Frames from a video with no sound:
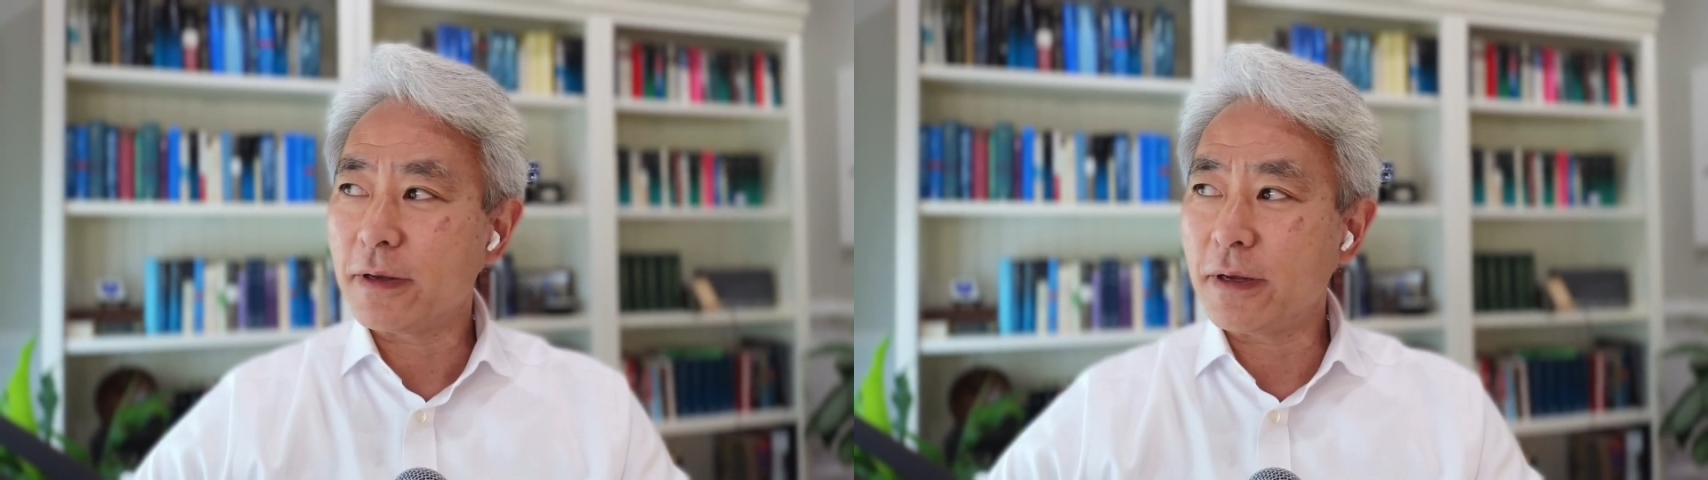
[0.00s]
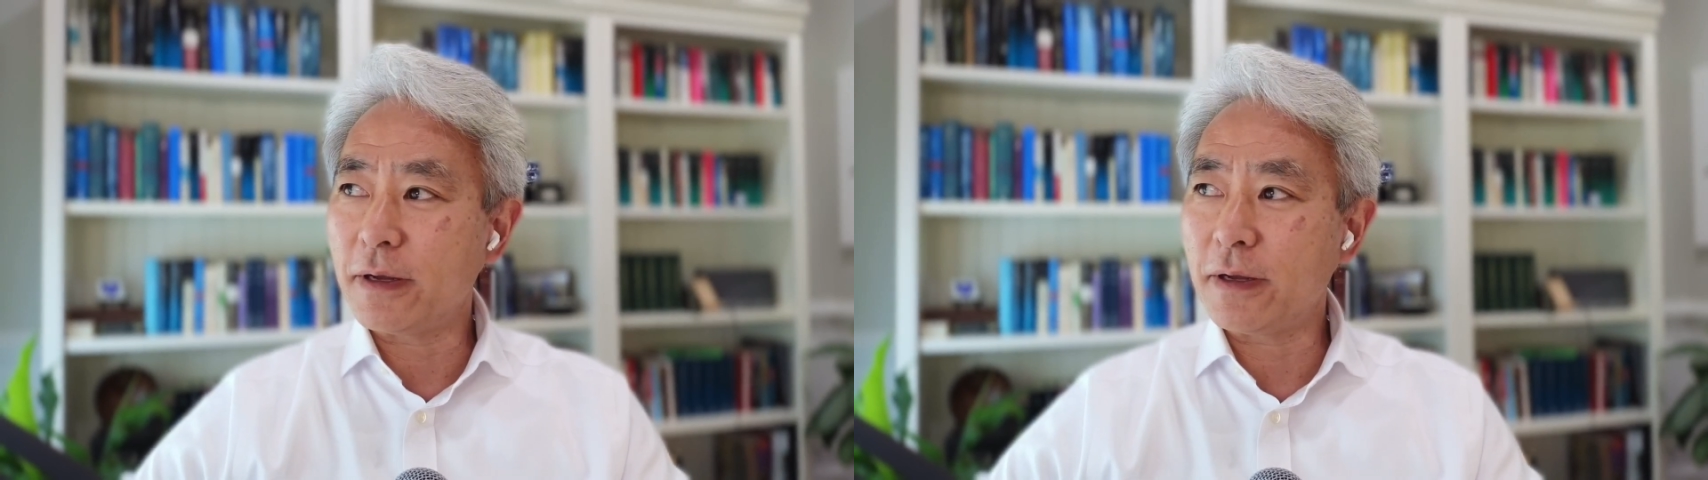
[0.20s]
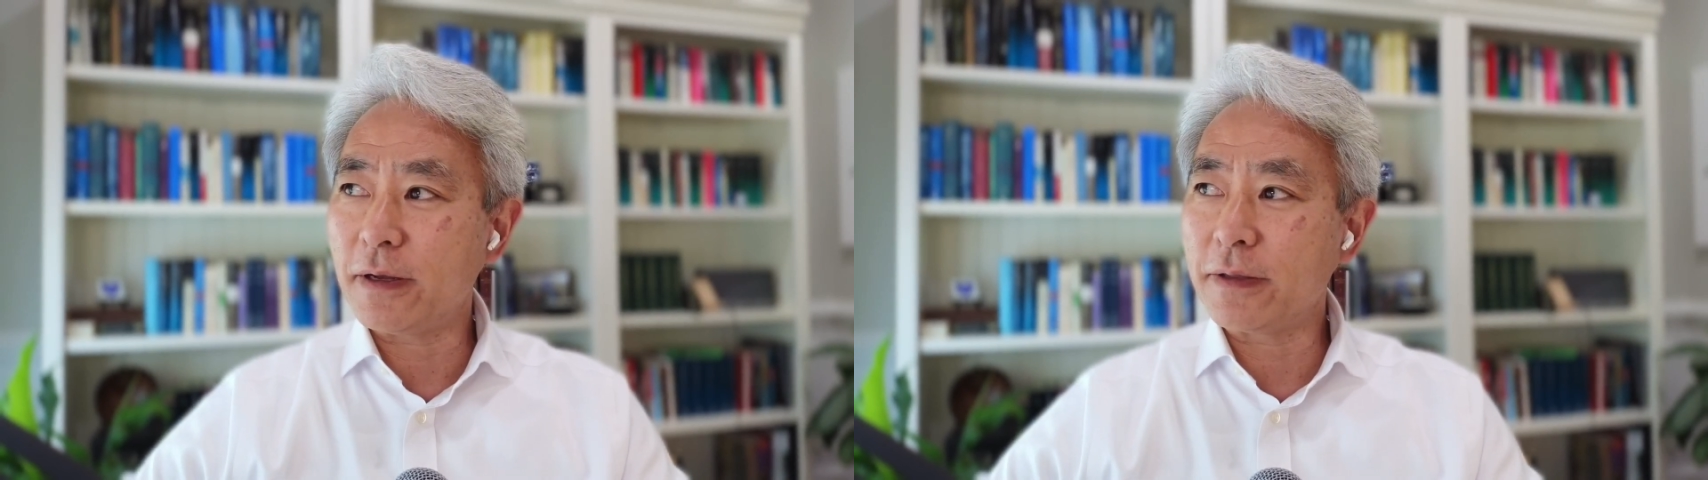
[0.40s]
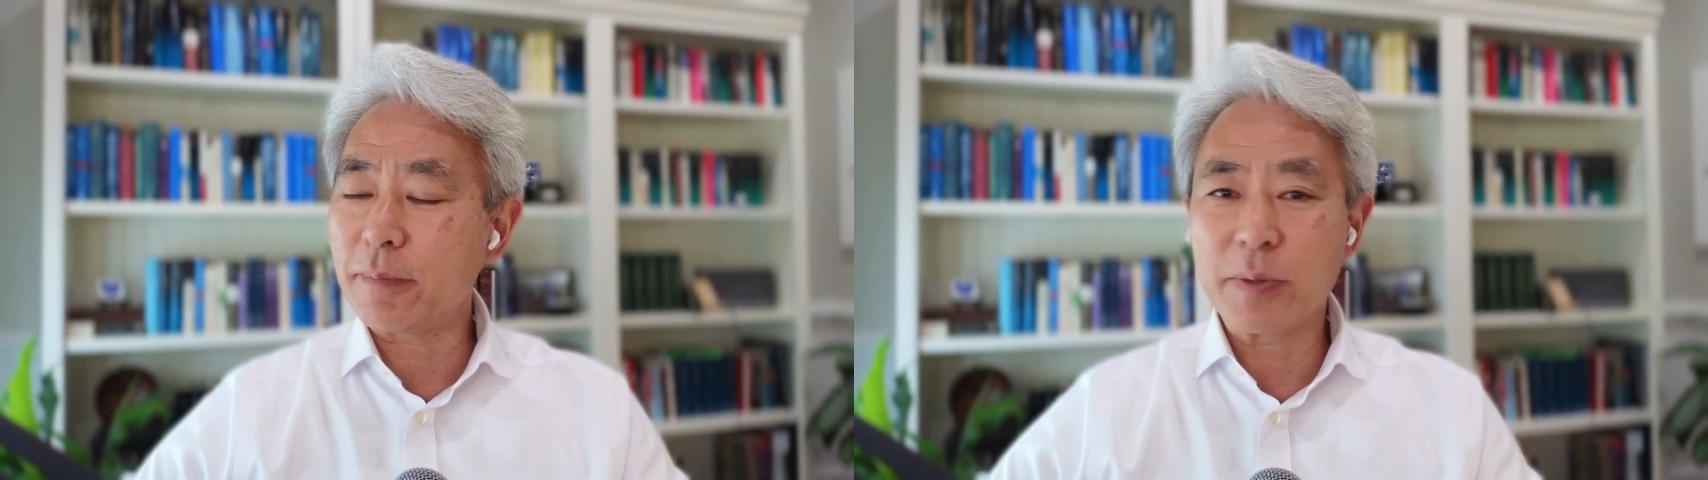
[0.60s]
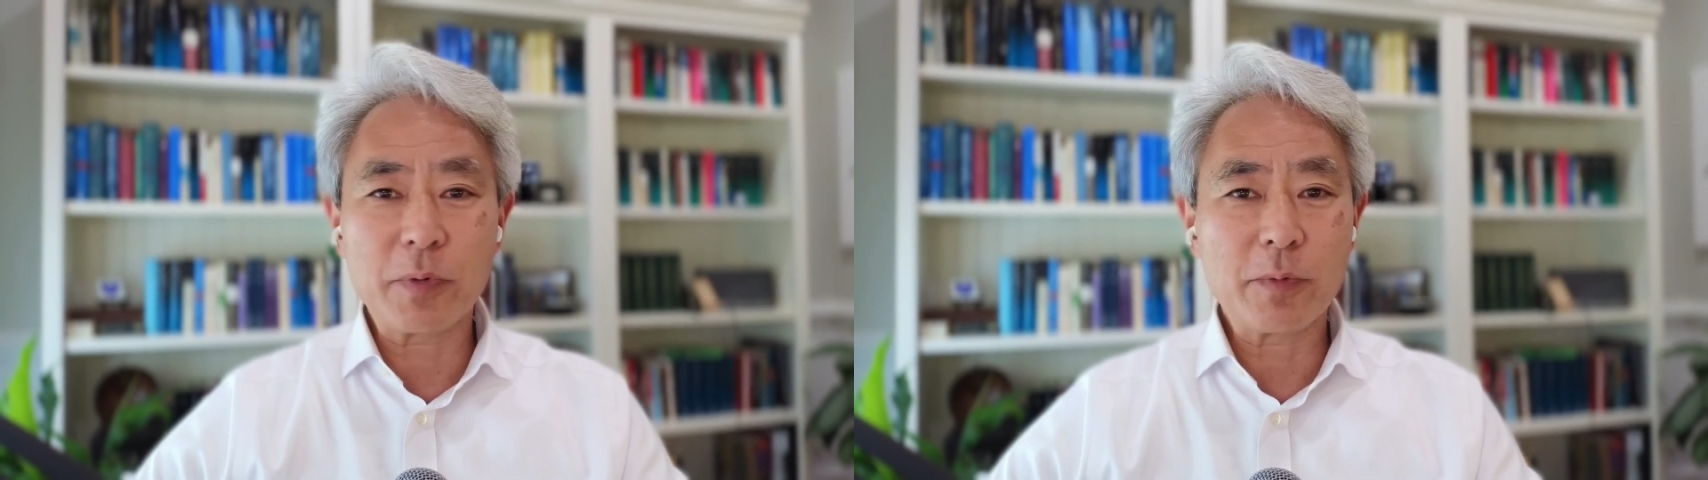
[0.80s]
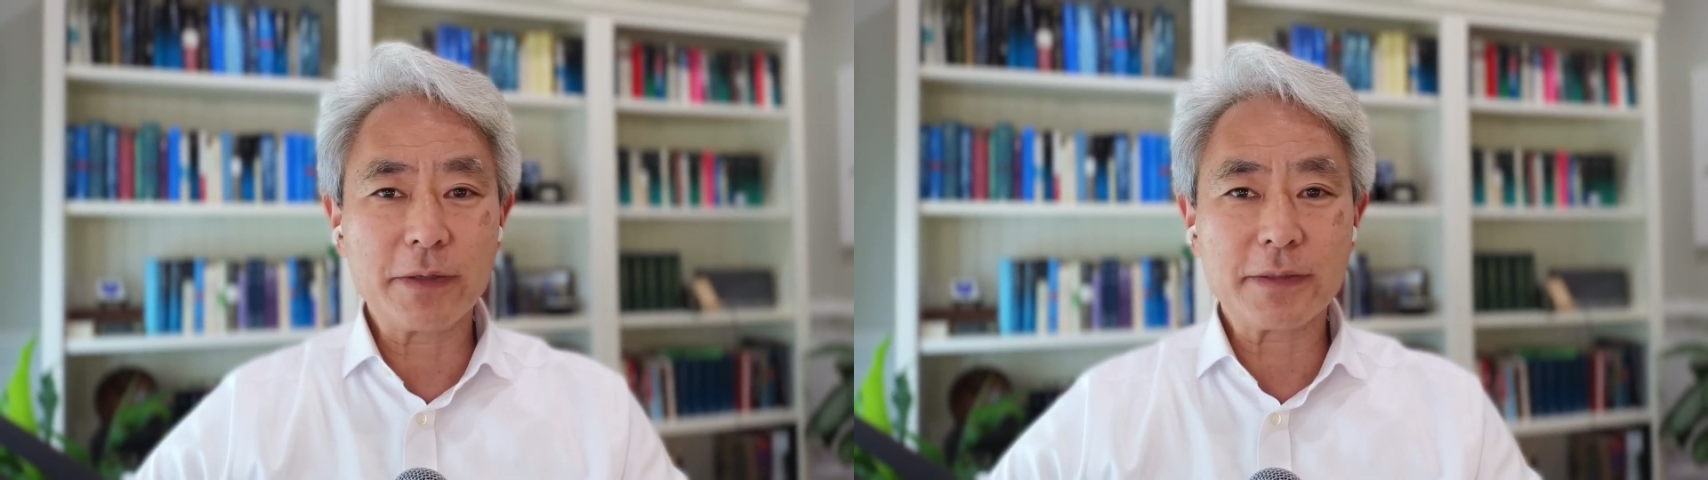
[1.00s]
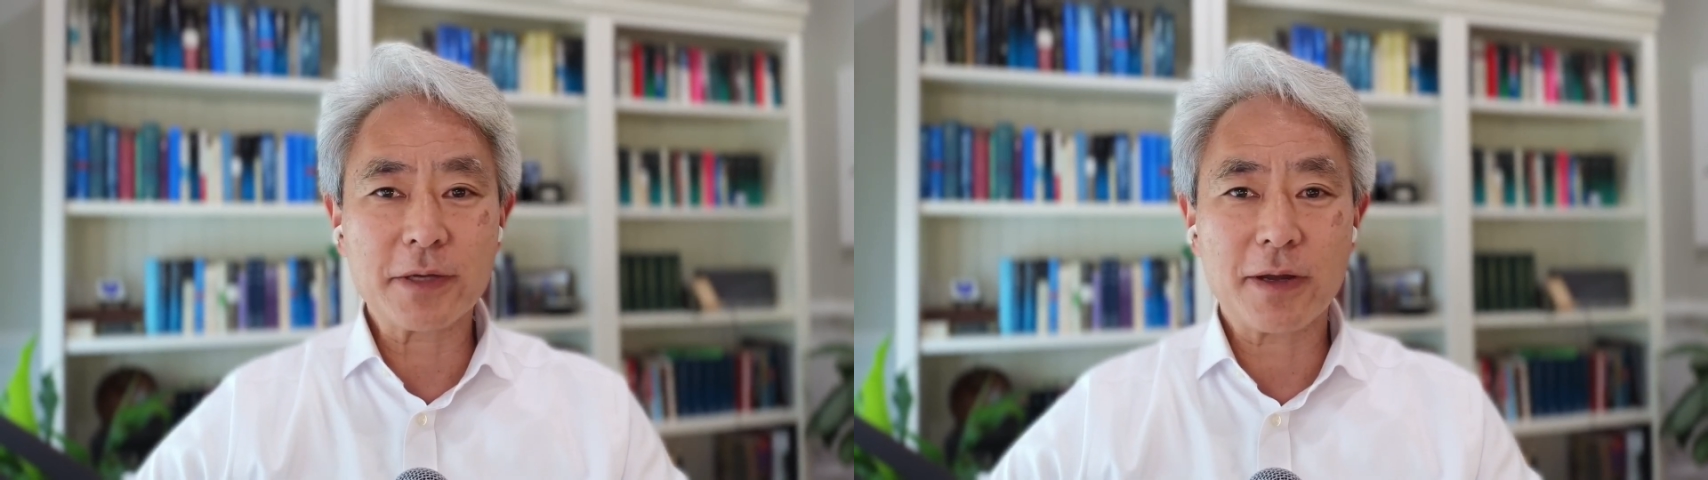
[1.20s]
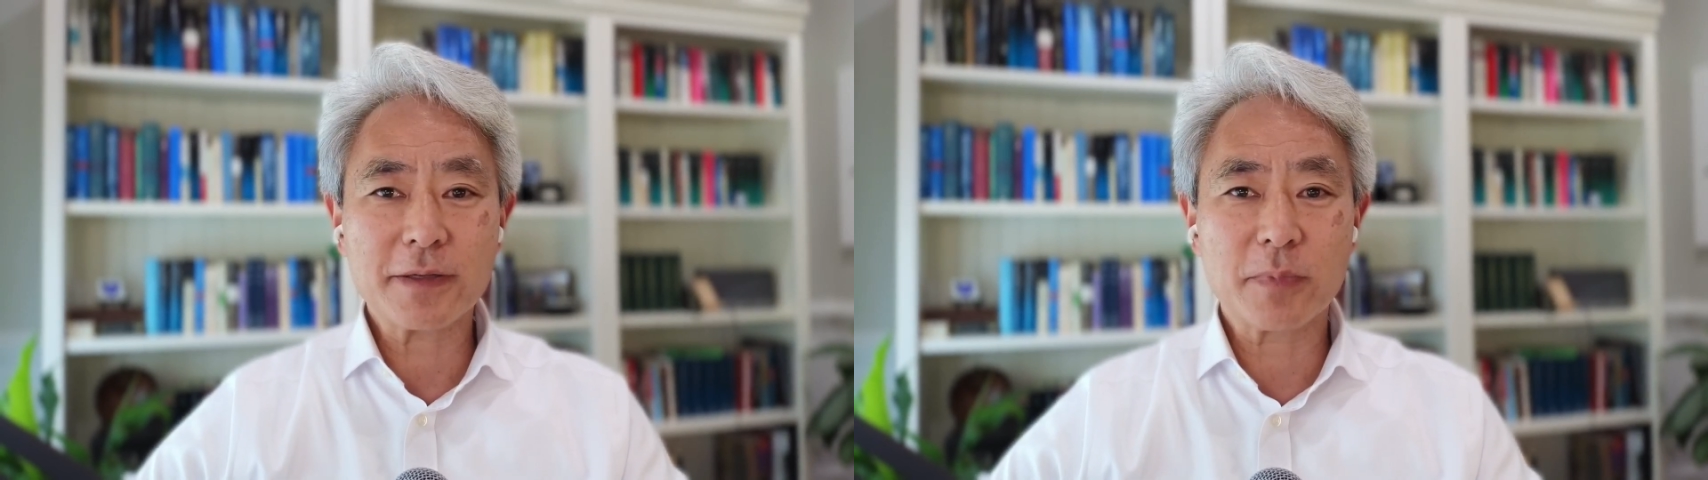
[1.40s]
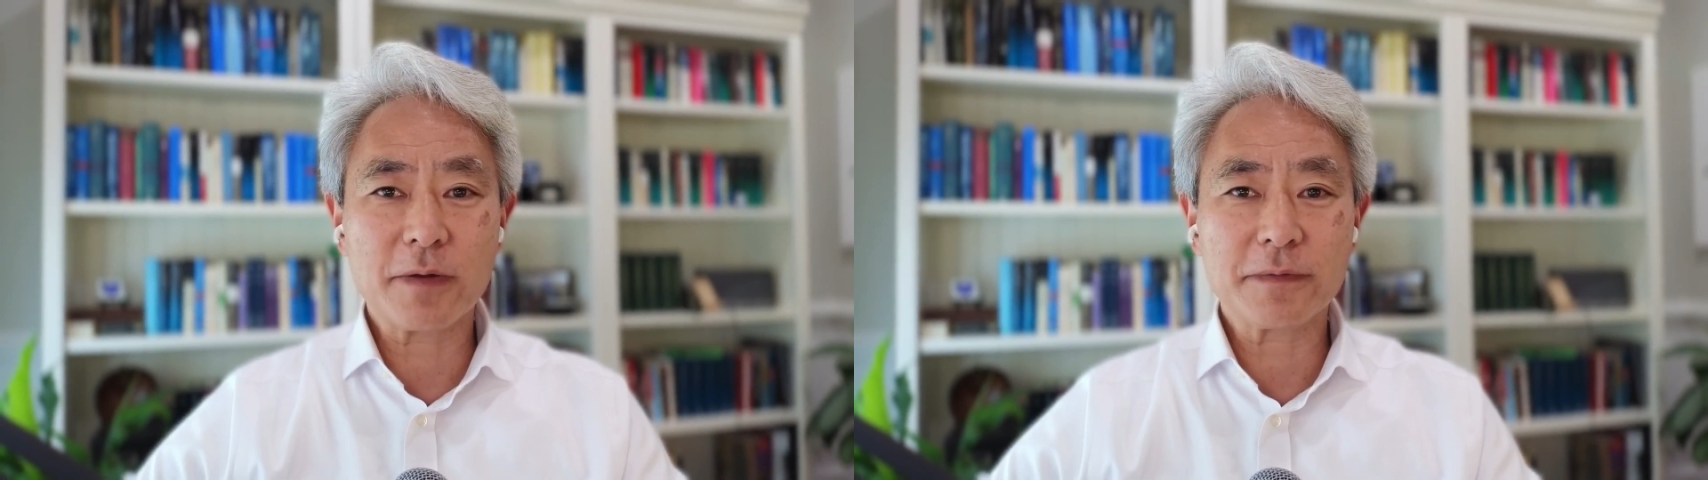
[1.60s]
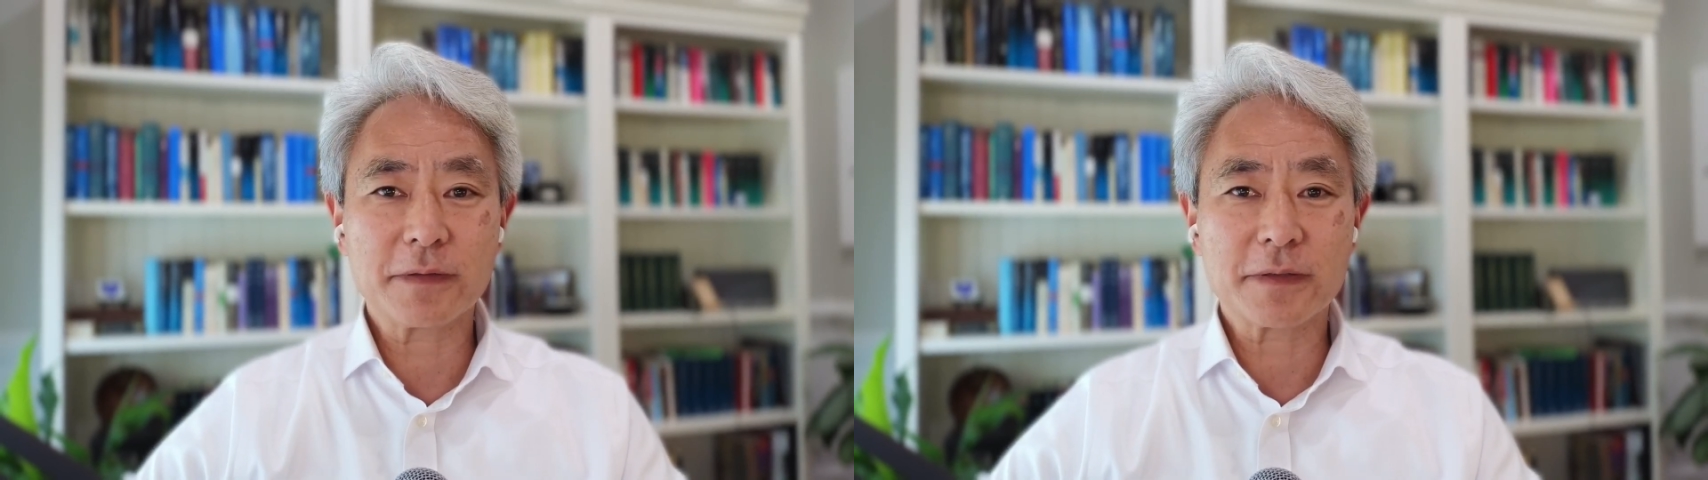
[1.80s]
uh, that people wanted to toss him
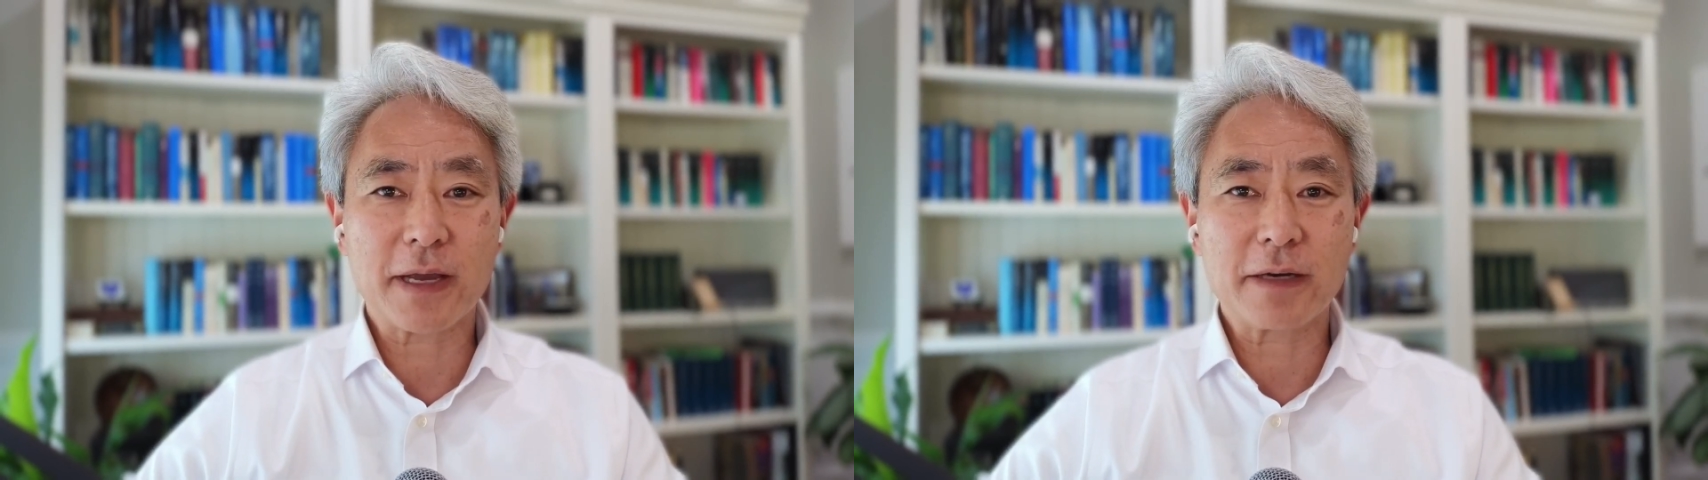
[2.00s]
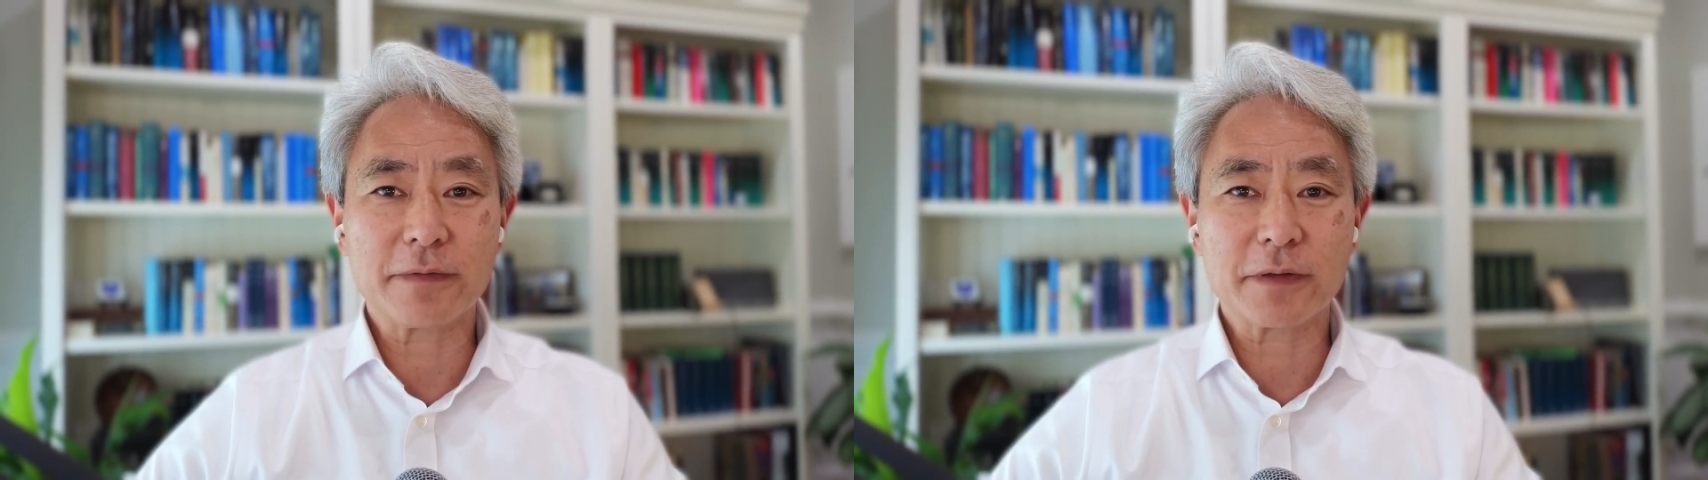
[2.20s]
off the side of a